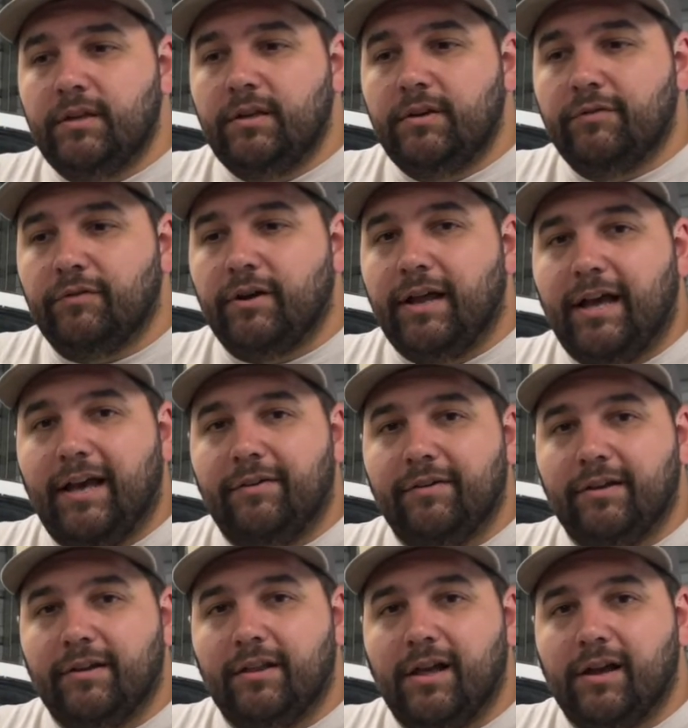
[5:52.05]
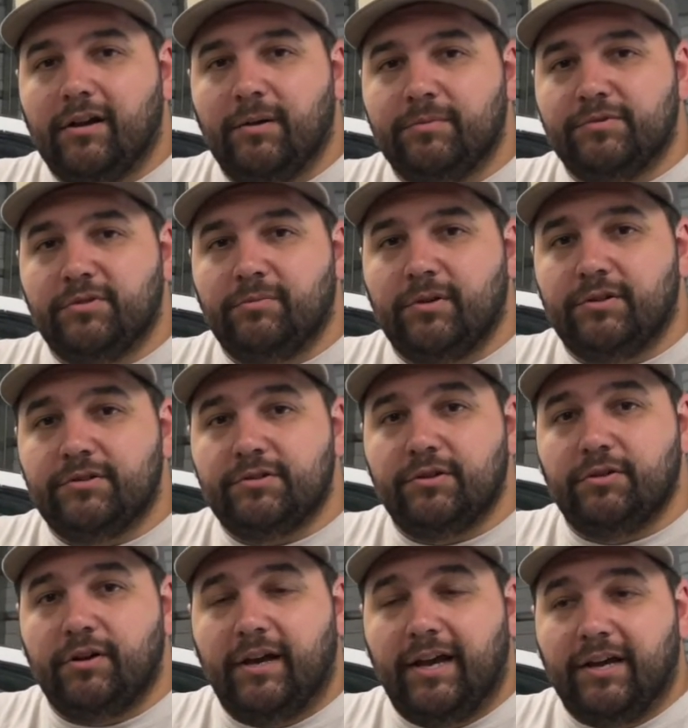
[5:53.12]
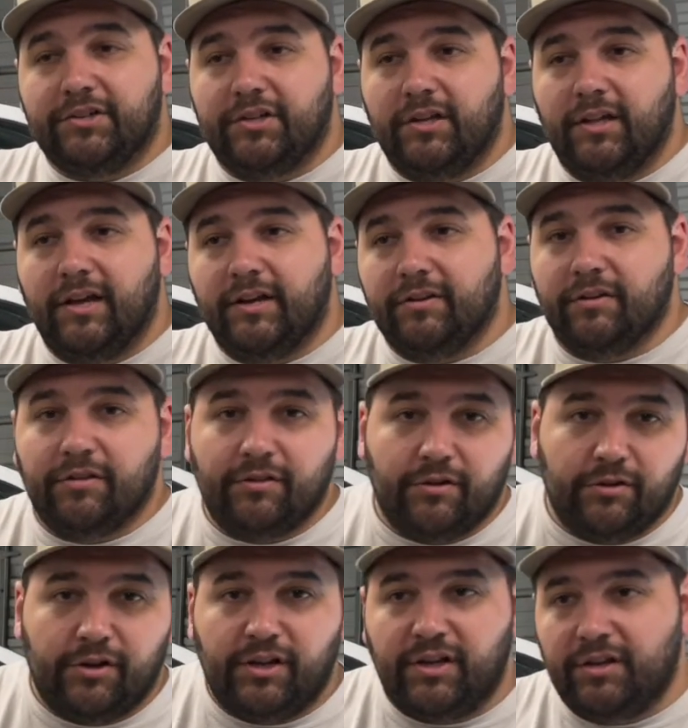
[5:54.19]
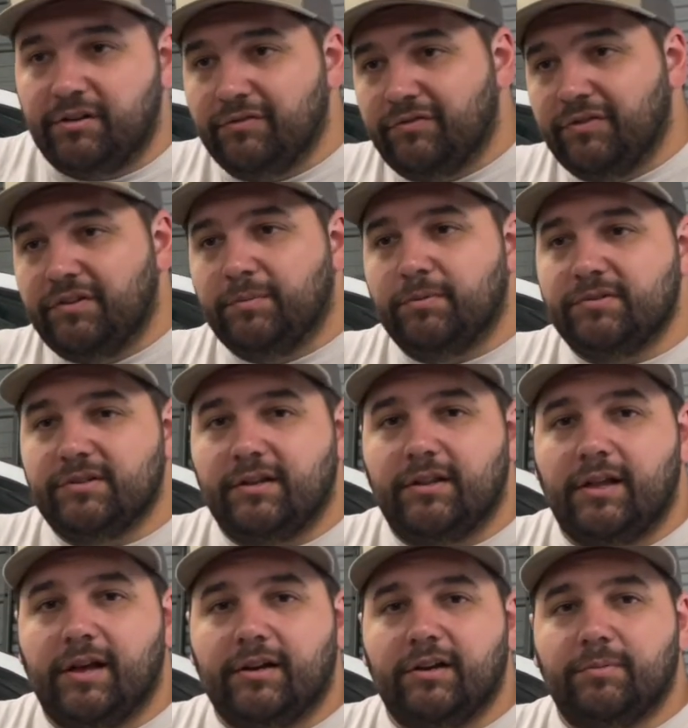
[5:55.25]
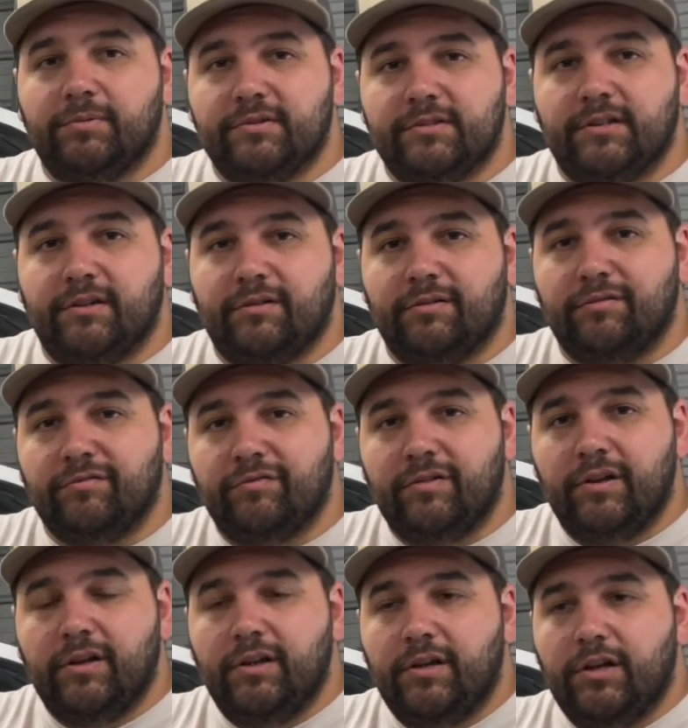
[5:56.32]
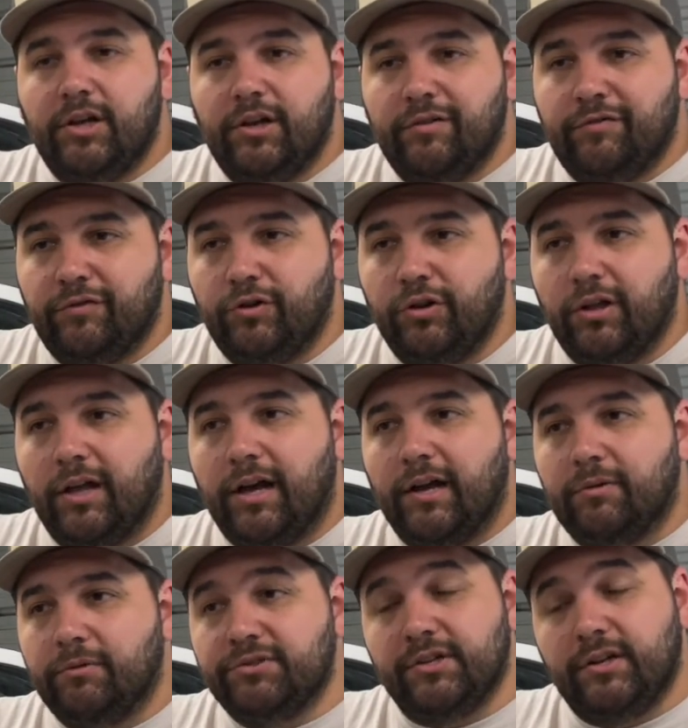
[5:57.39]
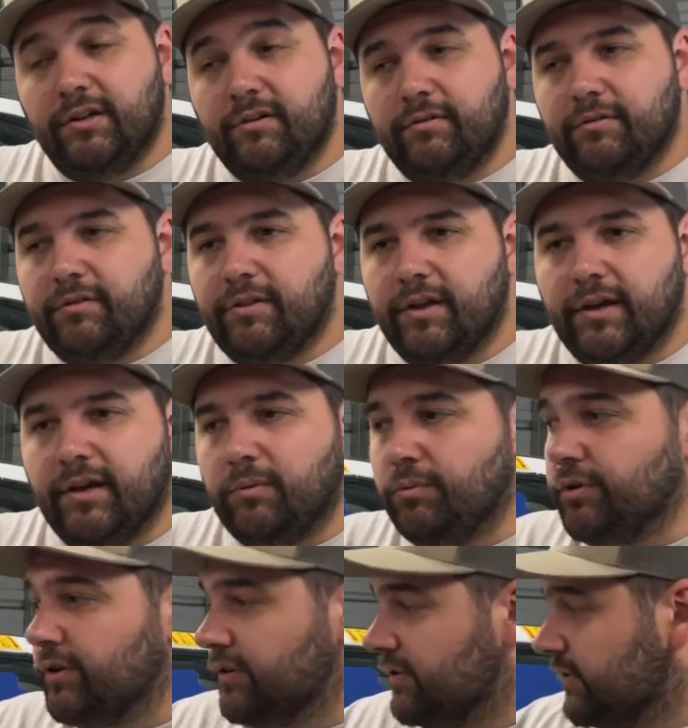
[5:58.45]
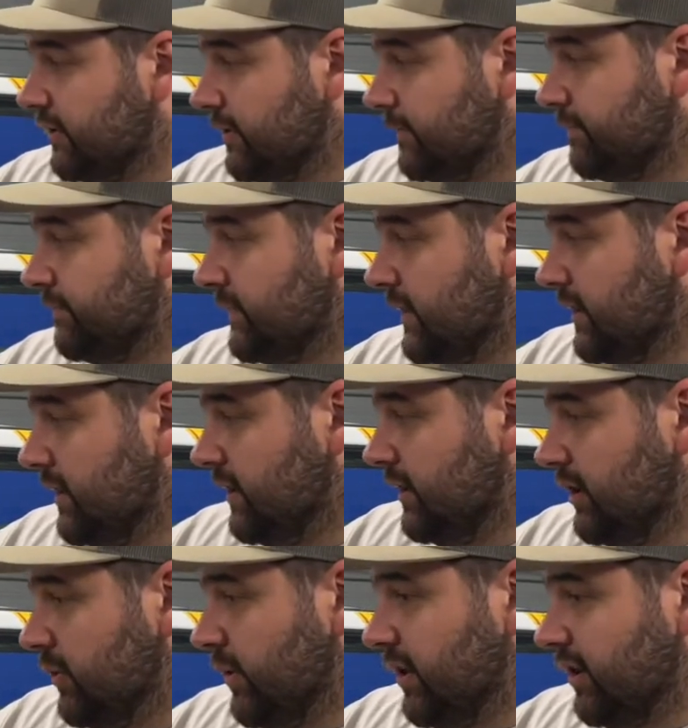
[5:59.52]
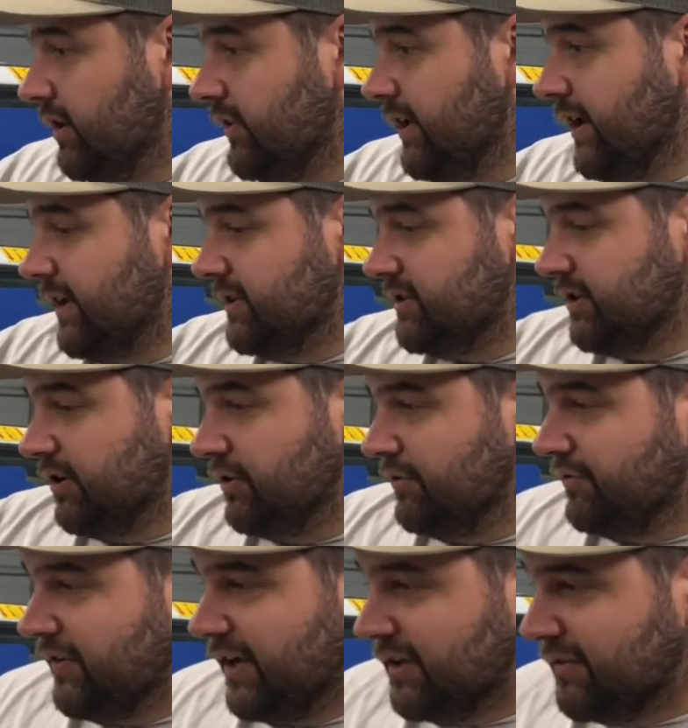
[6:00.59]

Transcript: for not having it lock up so much. So I actually like the 30 to 50% lockup instead of full lock, which I didn't think I would. So we learned that. So fast